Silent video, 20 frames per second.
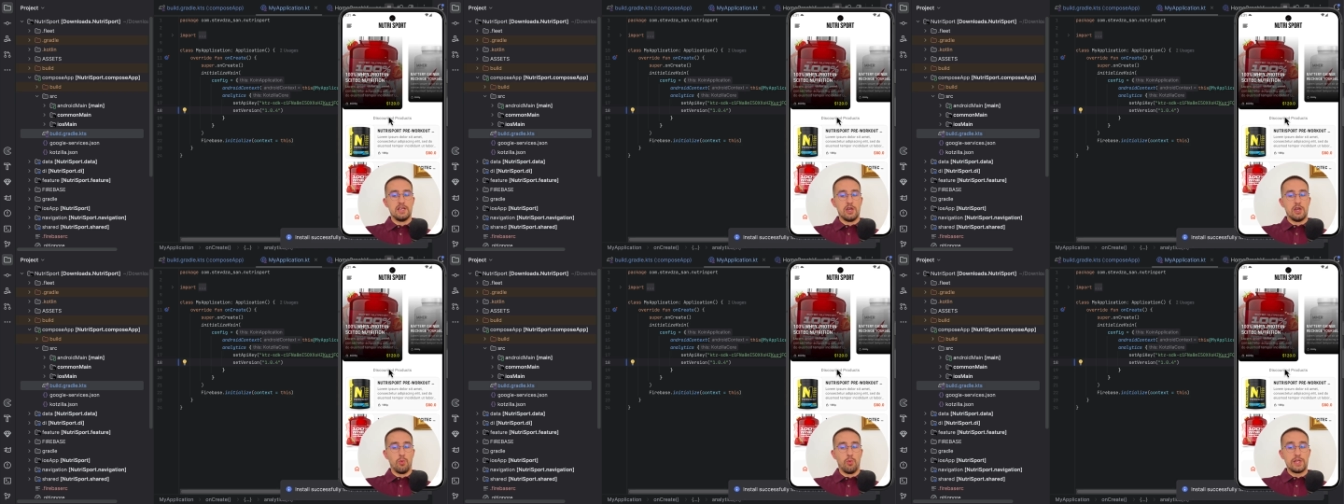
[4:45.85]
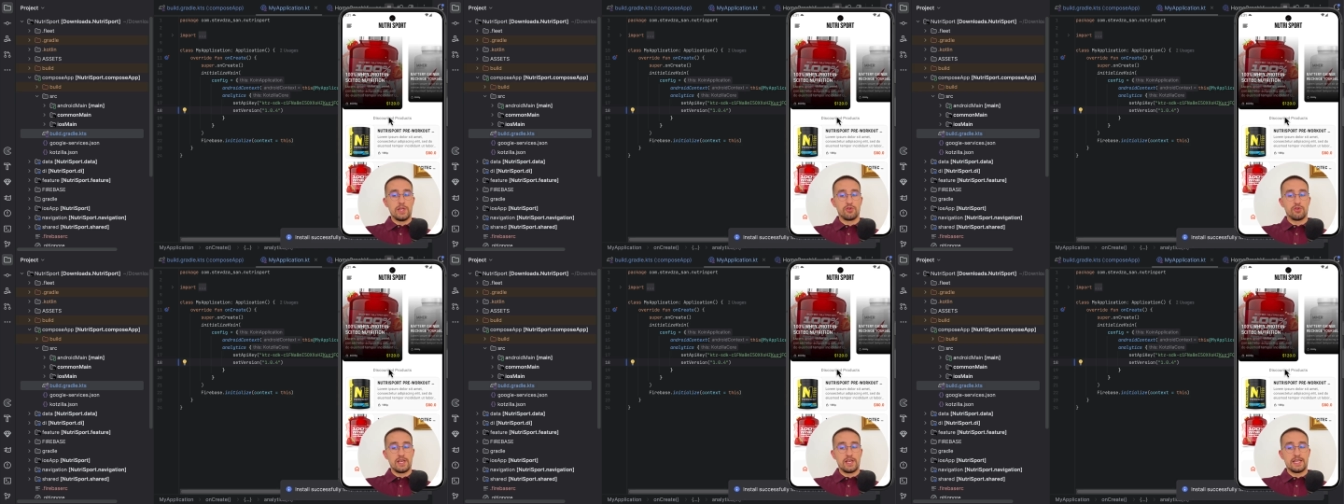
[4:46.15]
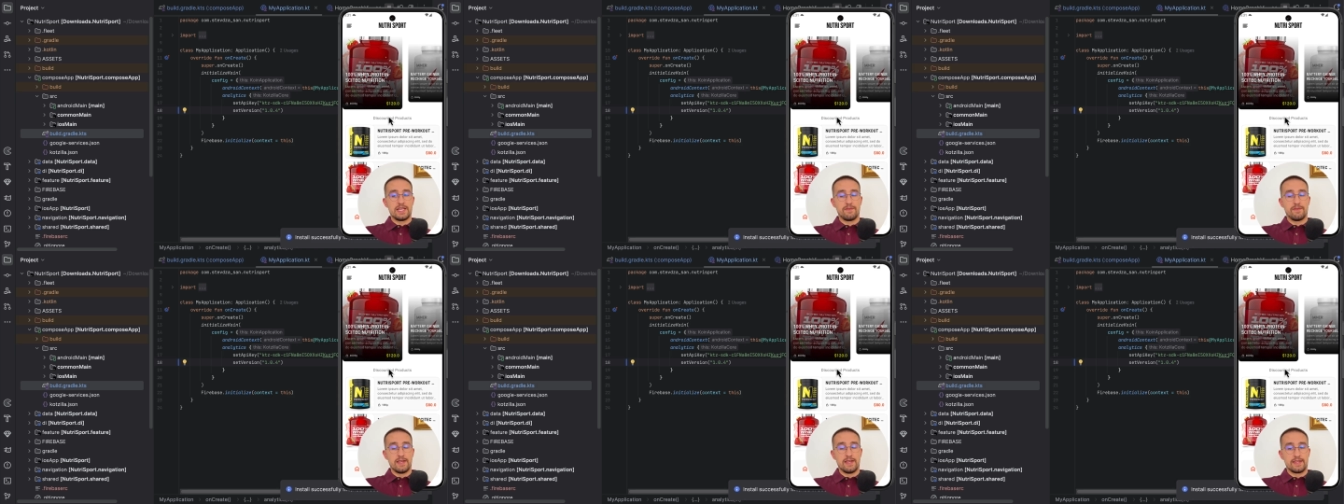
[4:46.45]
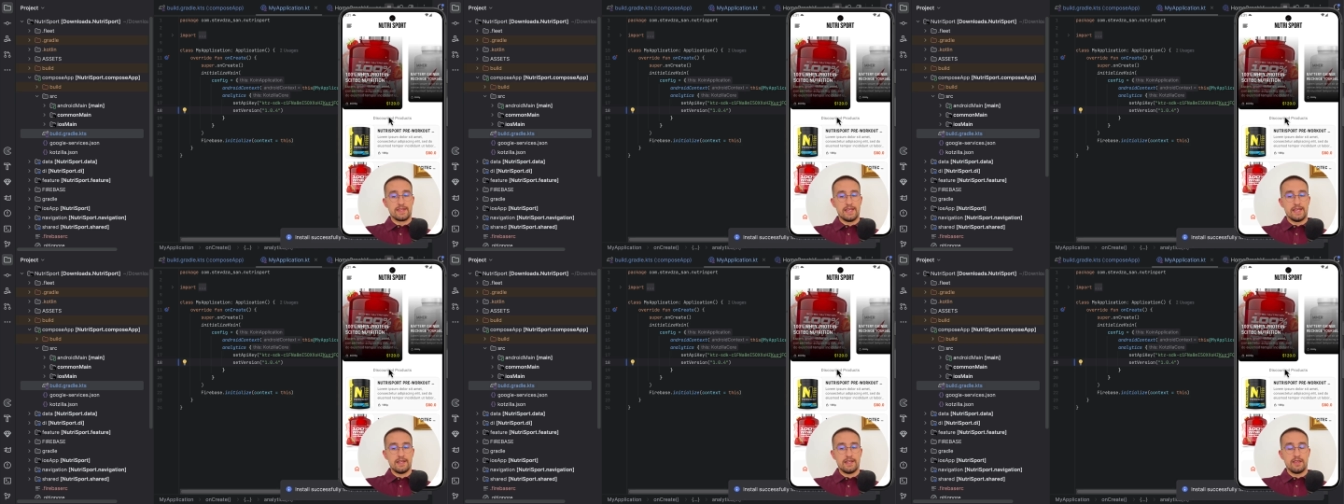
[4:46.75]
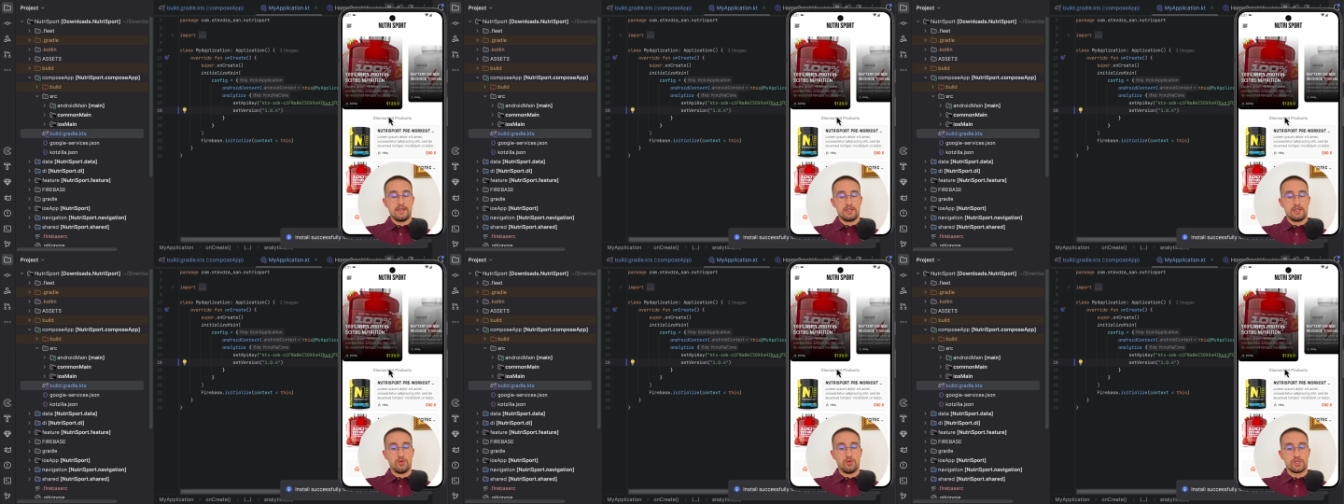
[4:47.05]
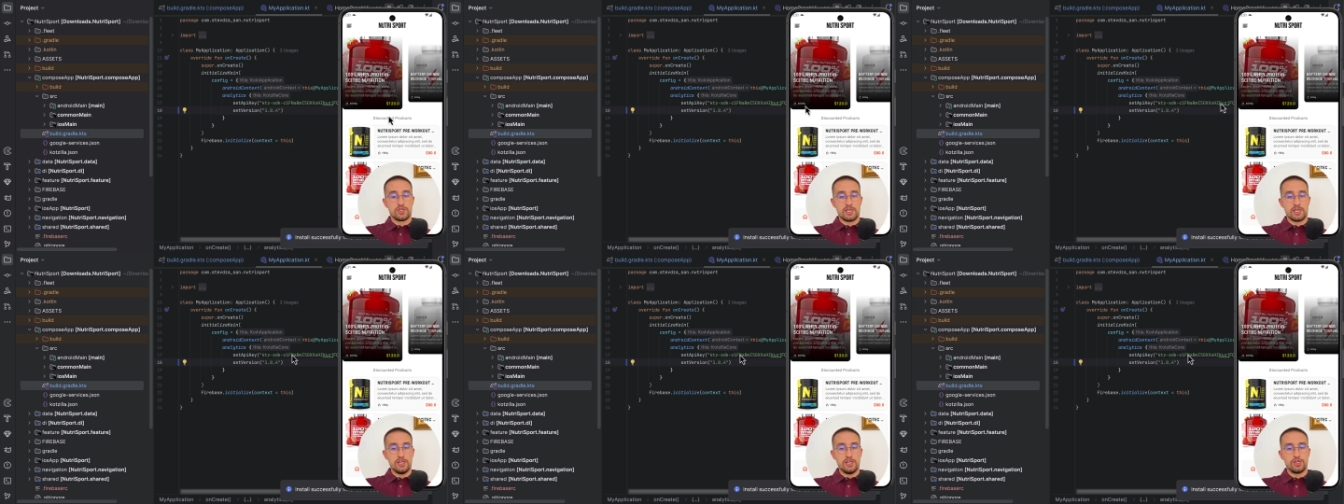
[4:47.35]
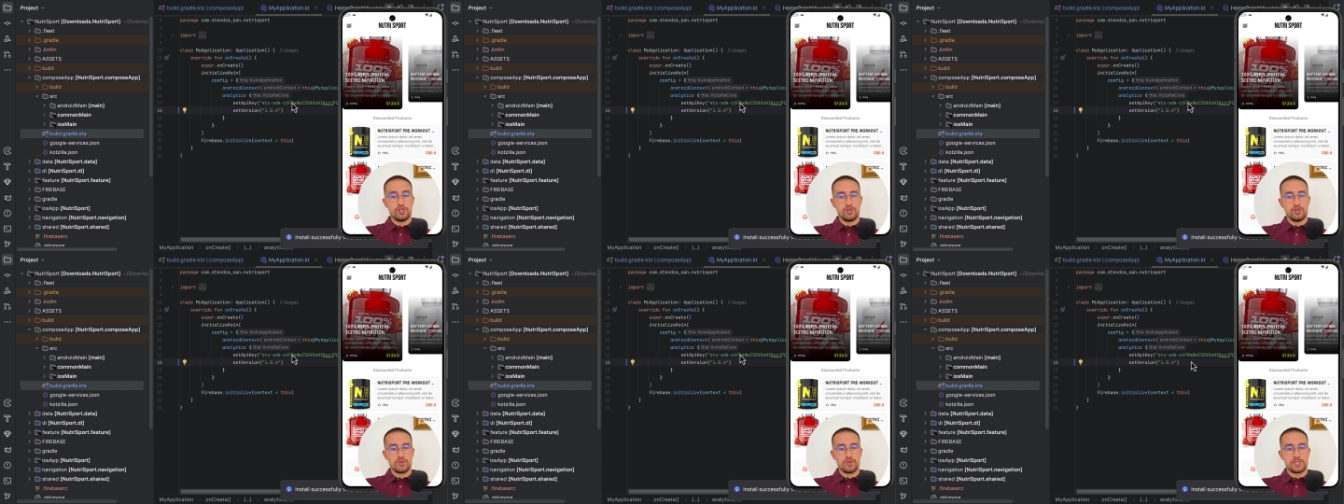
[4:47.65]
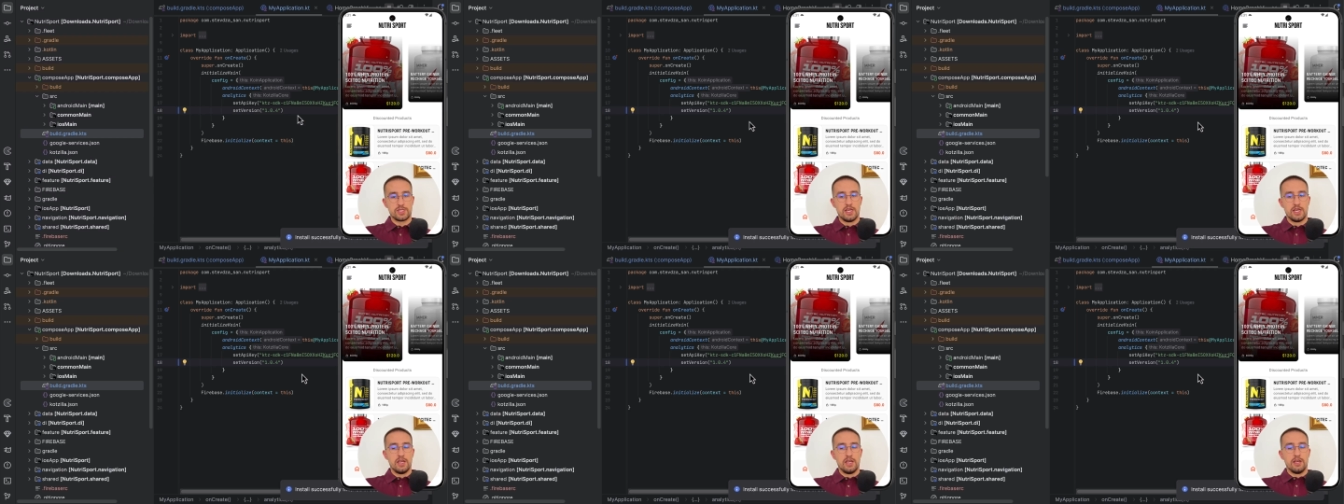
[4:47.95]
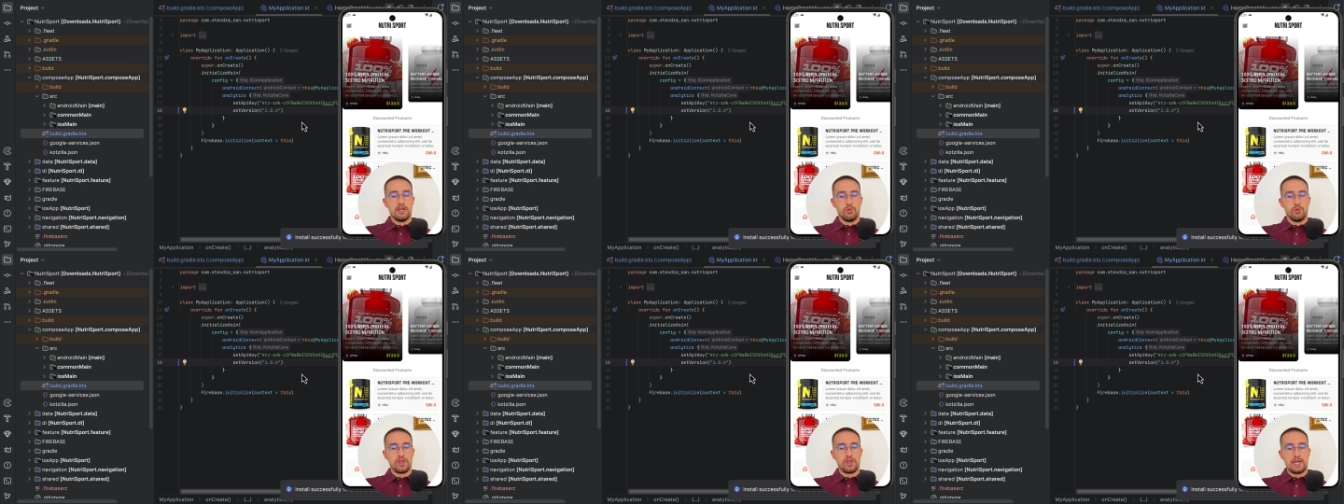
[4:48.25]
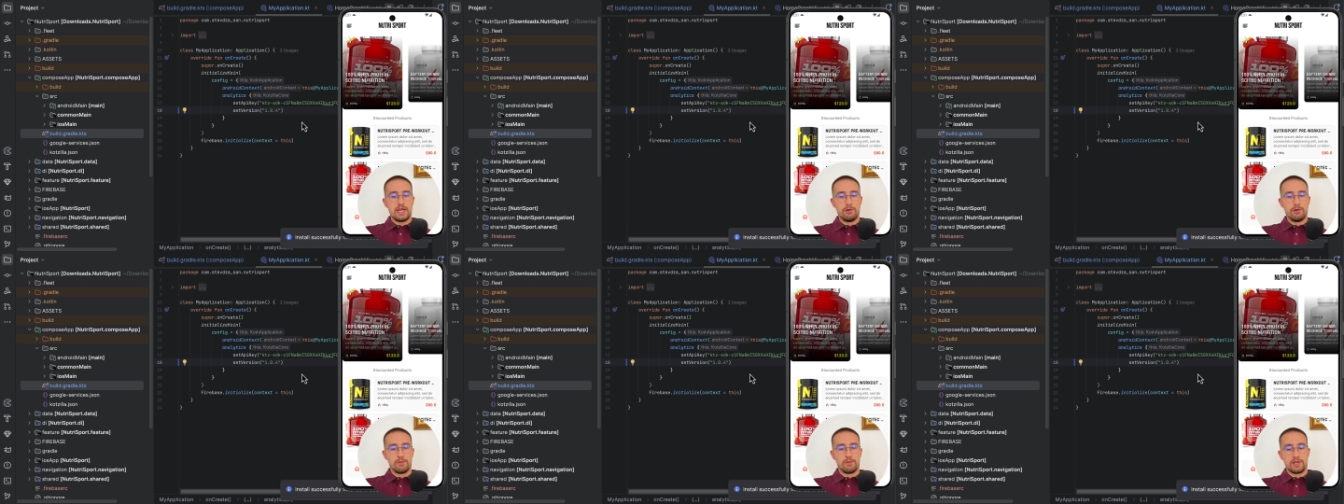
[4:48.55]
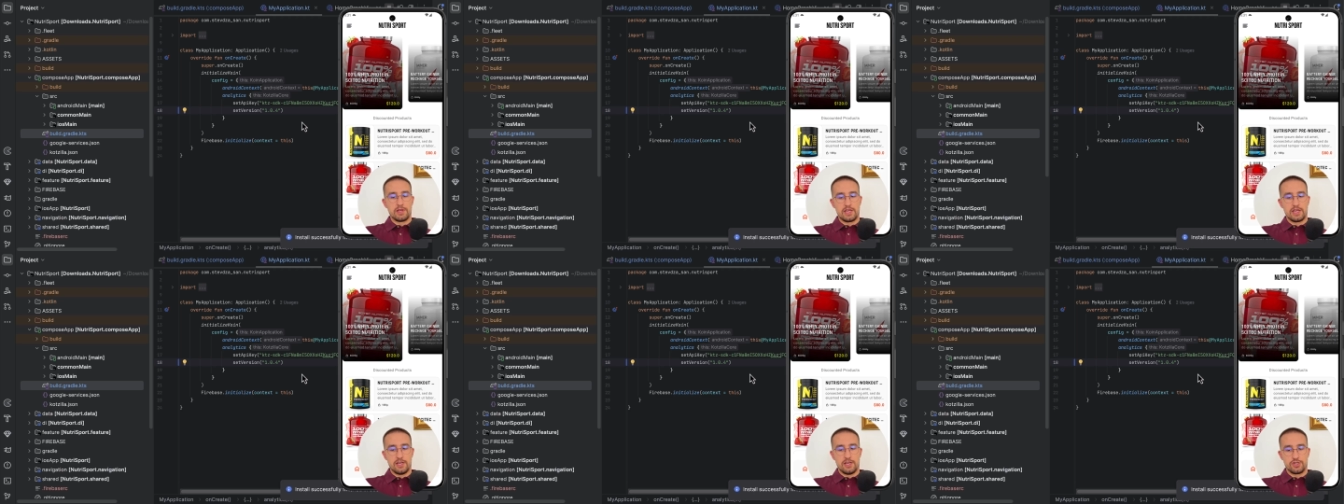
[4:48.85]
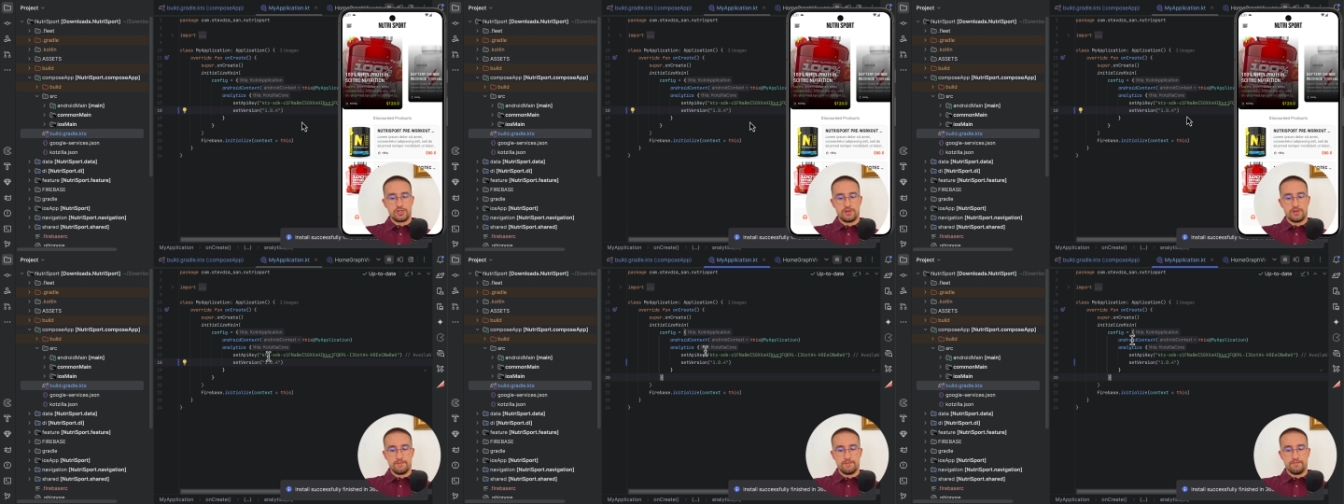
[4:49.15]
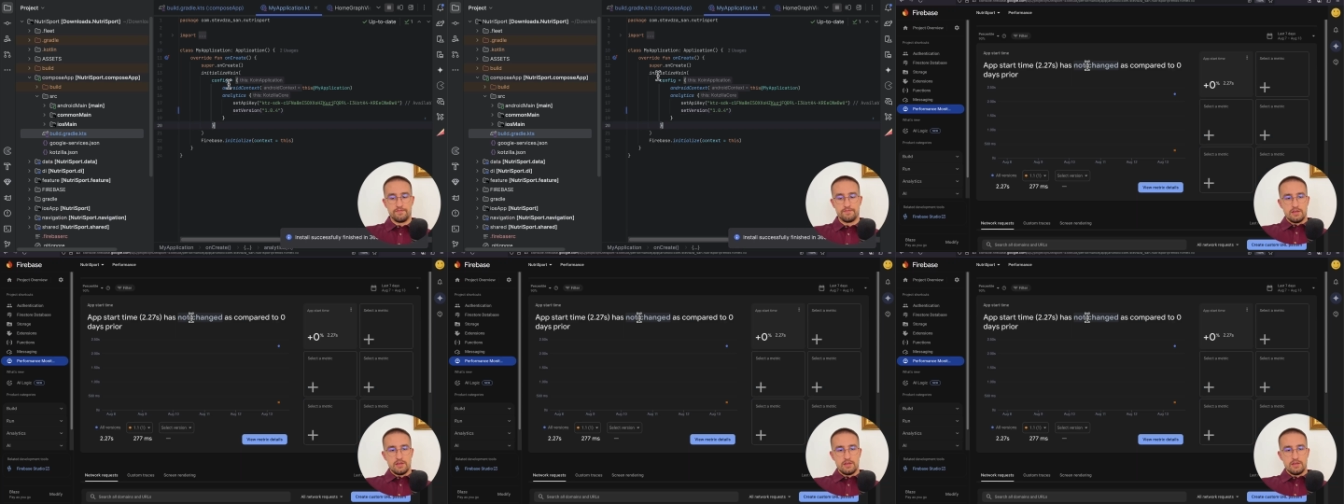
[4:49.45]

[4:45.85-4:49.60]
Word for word: whether they have detected those issues with our application.